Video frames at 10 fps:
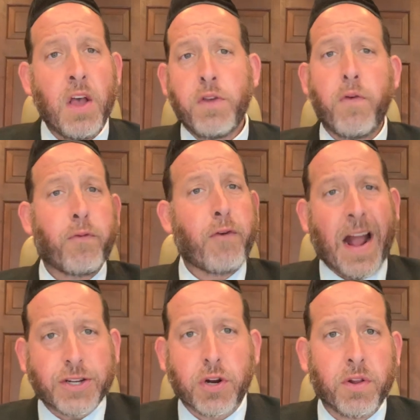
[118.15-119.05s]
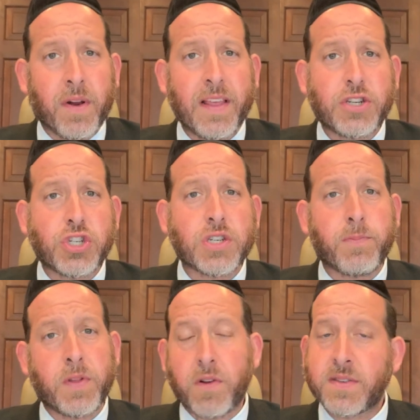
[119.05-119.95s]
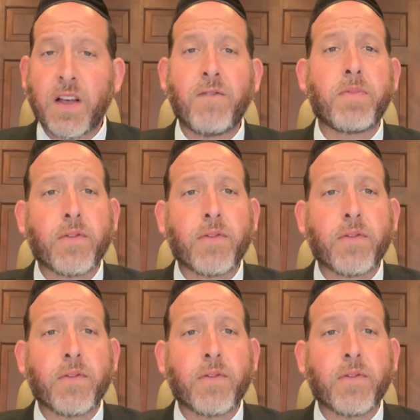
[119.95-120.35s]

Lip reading: You fractured the relationship with yourself.